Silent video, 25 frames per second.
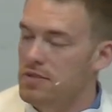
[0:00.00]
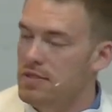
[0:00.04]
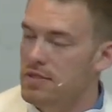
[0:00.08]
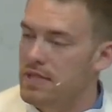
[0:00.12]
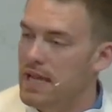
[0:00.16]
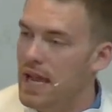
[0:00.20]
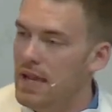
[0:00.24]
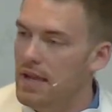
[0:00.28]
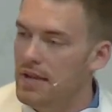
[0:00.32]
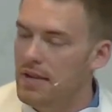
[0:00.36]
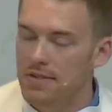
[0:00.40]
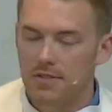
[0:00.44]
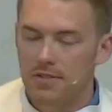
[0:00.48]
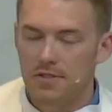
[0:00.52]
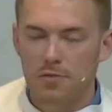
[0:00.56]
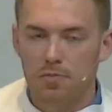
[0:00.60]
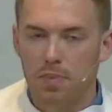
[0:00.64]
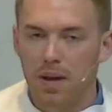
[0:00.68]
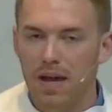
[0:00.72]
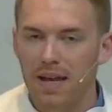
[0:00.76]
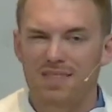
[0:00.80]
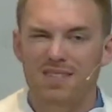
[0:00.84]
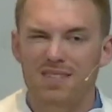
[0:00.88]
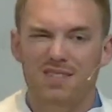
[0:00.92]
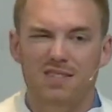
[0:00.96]
day
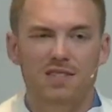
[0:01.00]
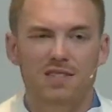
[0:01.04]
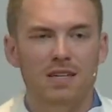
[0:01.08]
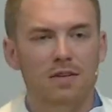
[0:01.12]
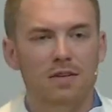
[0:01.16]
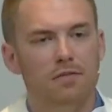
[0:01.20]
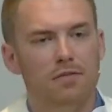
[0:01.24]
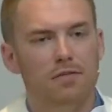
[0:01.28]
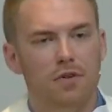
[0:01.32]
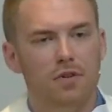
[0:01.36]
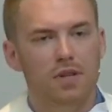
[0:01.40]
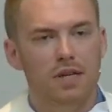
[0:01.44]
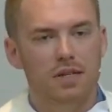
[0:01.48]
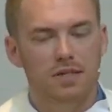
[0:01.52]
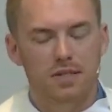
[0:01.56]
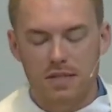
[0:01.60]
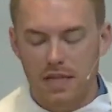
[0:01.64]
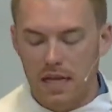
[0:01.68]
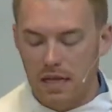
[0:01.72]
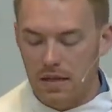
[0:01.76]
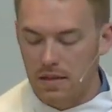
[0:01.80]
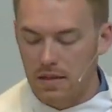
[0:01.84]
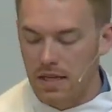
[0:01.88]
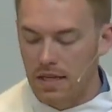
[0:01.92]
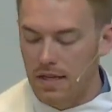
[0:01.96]
despite the sinfulness
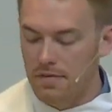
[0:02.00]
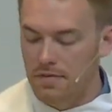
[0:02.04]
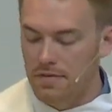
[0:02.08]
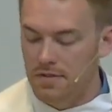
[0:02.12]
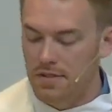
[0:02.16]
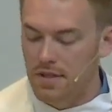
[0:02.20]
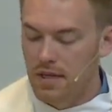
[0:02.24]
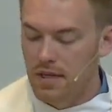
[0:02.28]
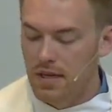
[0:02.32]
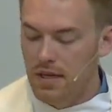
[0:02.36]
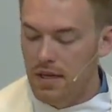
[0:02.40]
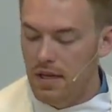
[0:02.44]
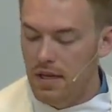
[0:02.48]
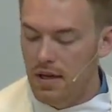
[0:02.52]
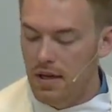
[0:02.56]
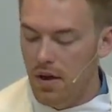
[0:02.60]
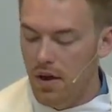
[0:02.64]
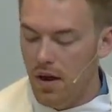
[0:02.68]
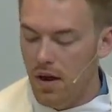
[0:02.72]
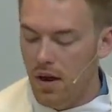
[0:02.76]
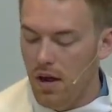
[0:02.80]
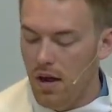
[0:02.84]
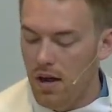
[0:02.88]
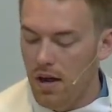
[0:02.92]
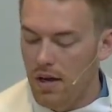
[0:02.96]
that lives in
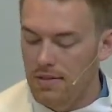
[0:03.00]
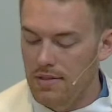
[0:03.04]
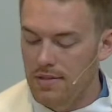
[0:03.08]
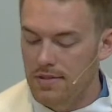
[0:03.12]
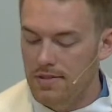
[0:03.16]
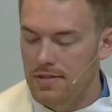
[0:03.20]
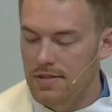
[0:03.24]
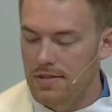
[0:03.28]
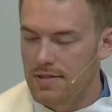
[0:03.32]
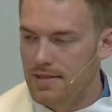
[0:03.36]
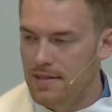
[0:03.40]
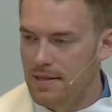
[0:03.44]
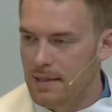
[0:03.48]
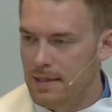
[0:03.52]
our hearts.